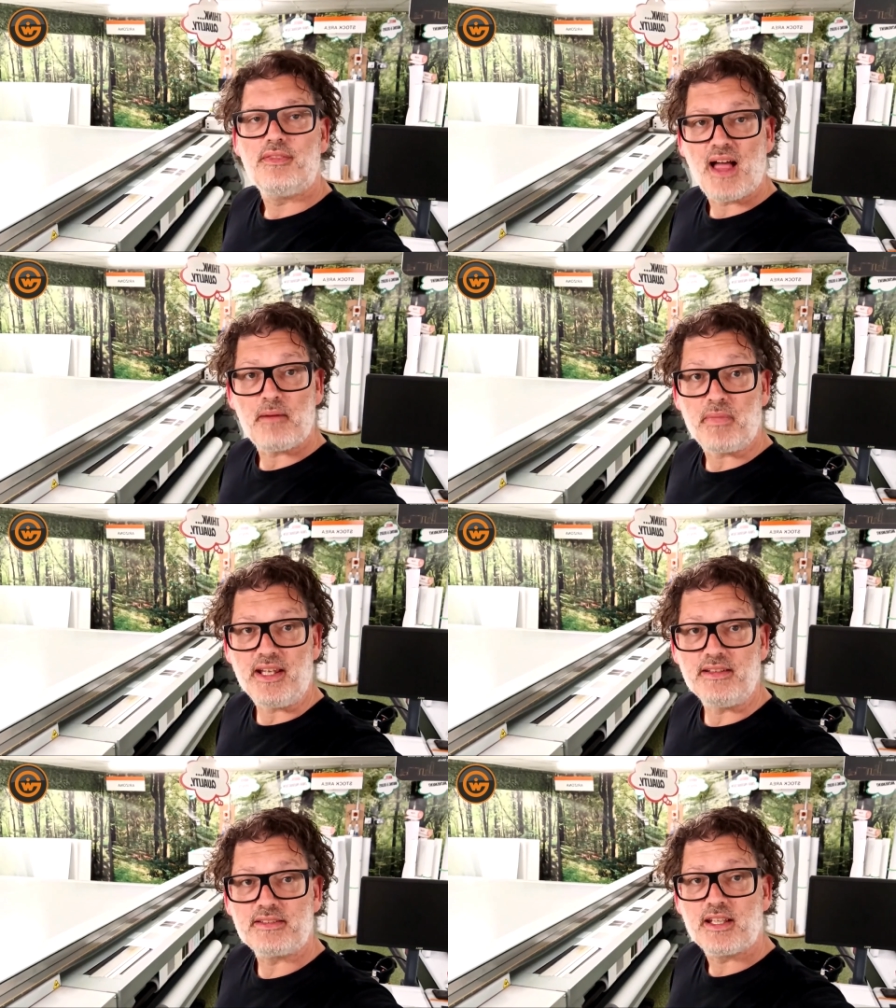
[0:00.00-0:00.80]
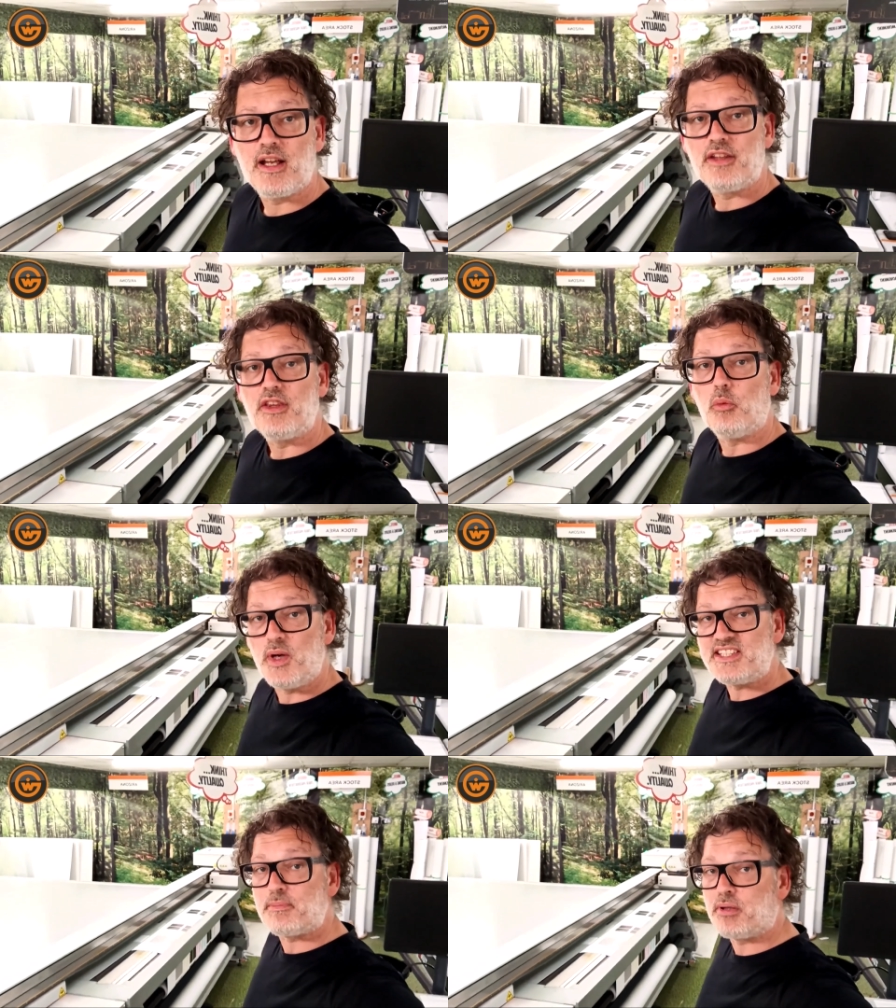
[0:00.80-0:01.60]
That means that
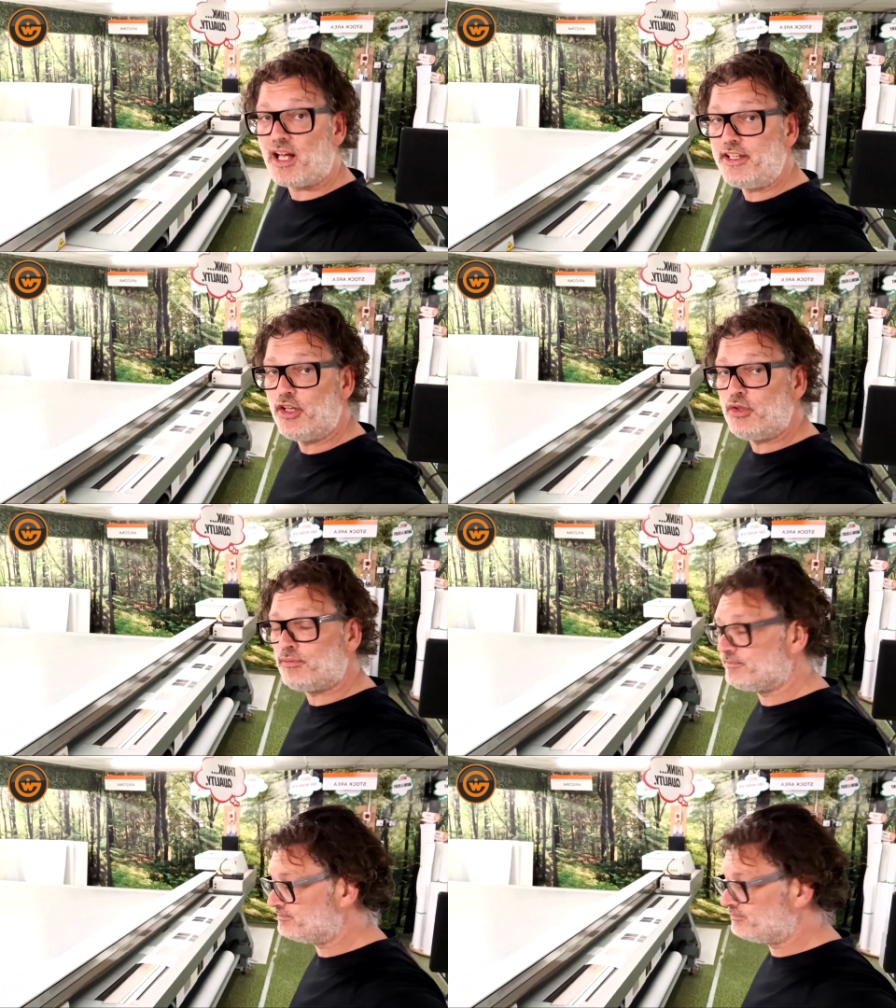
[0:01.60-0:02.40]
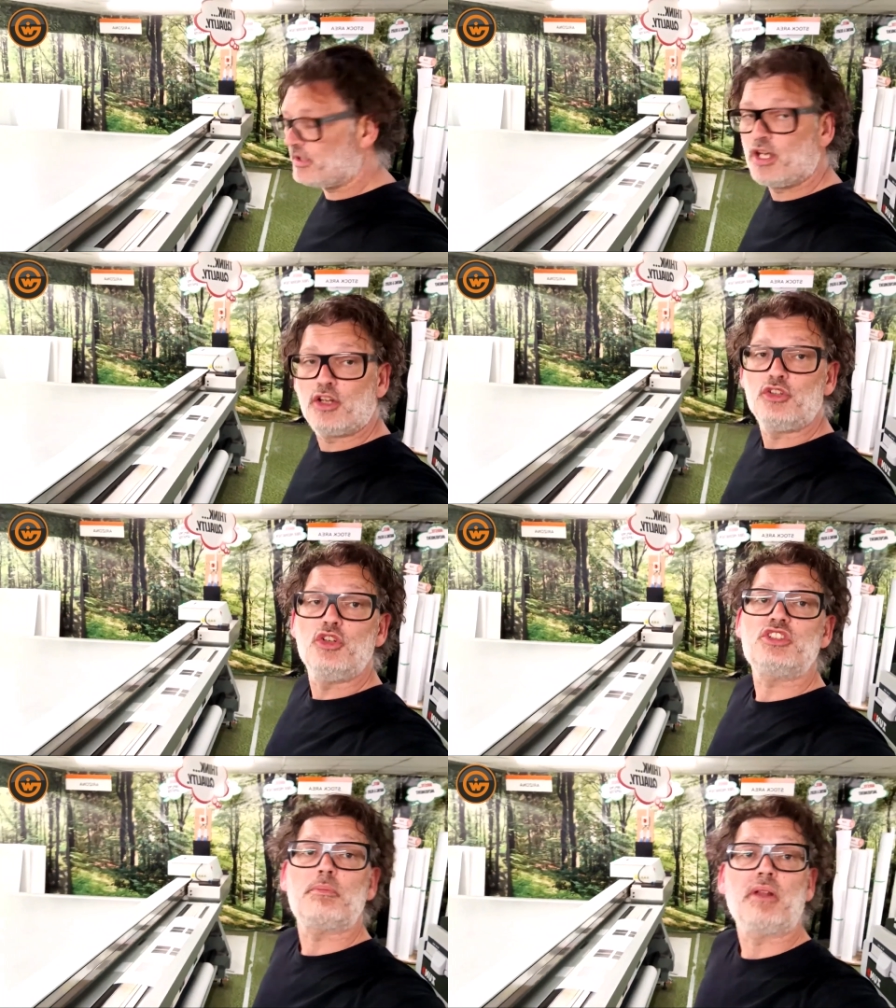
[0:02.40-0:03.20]
we supply you,
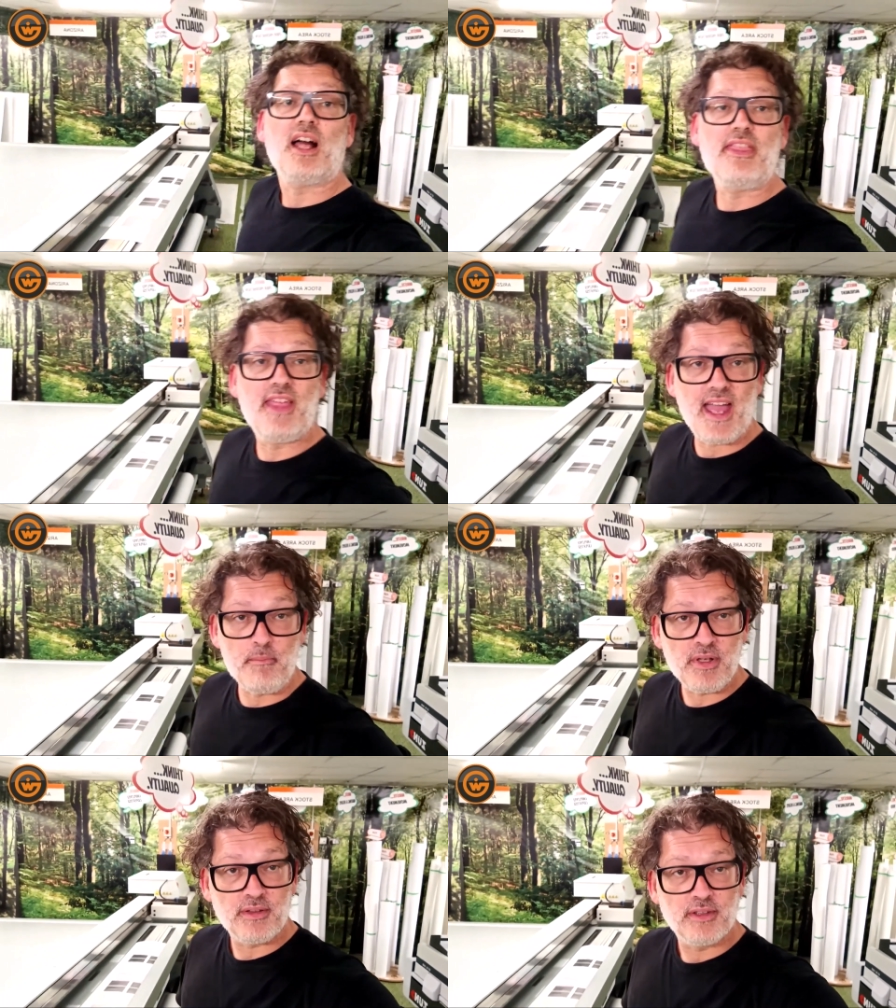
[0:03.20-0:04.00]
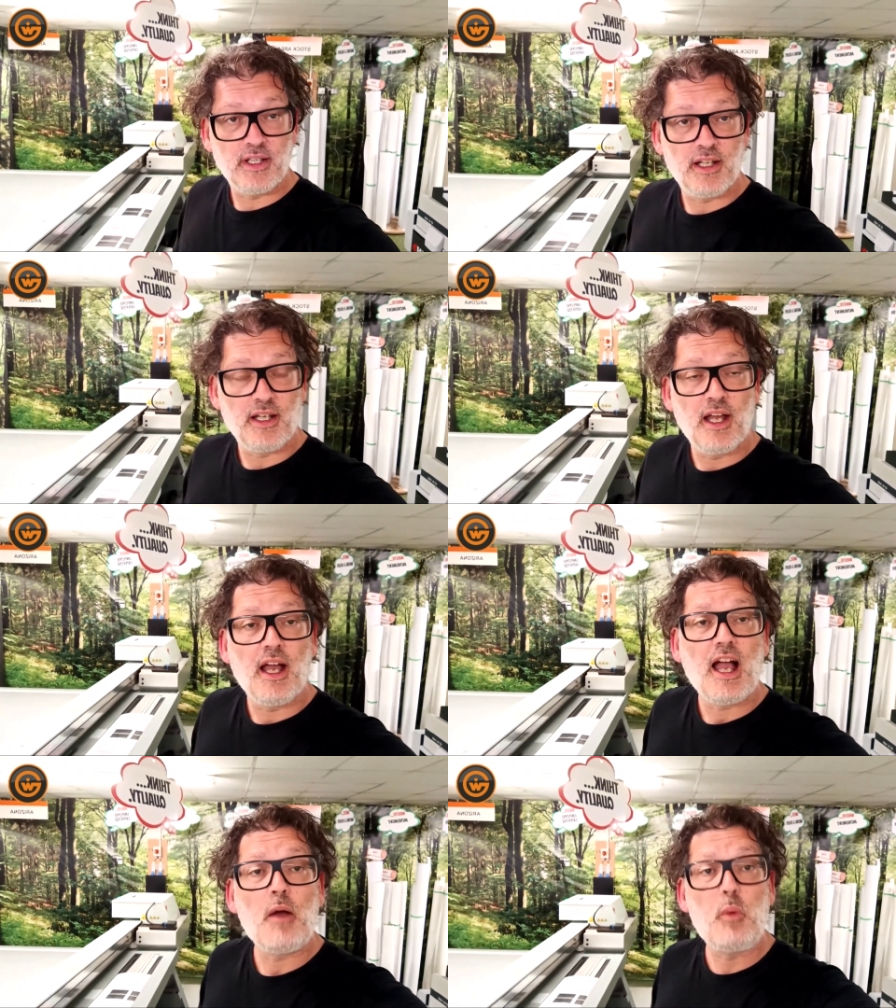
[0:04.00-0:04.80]
you supply them,
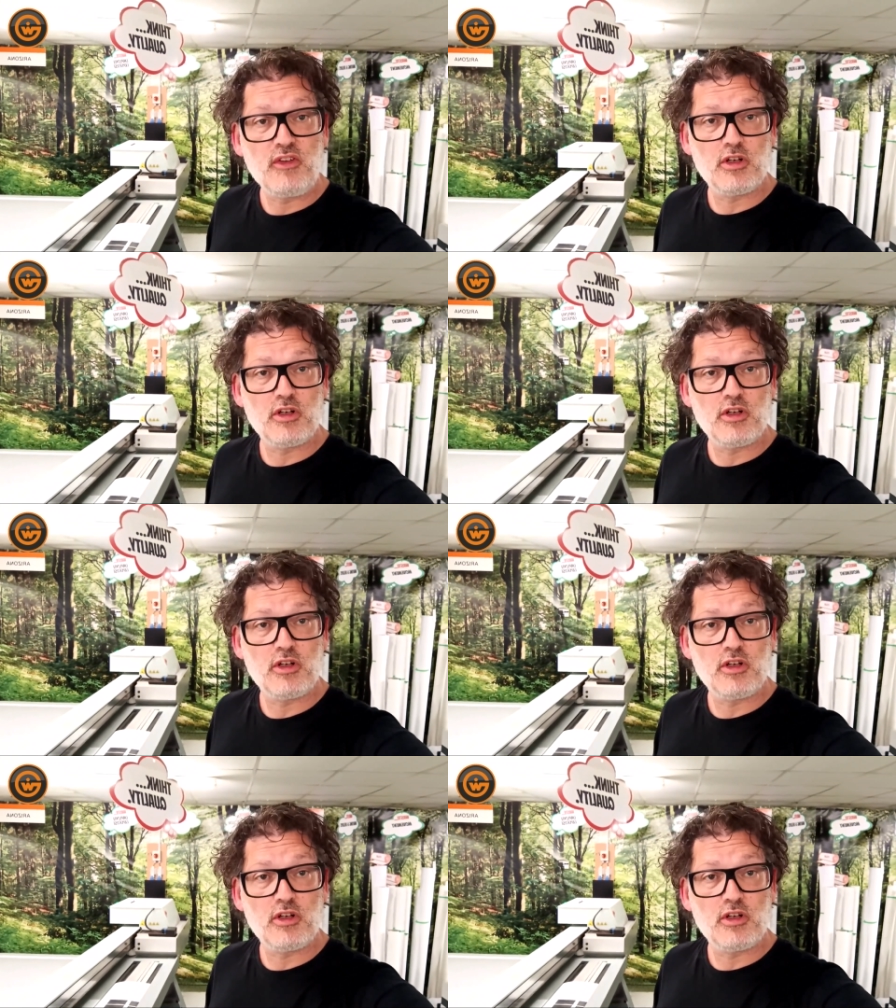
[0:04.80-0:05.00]
and we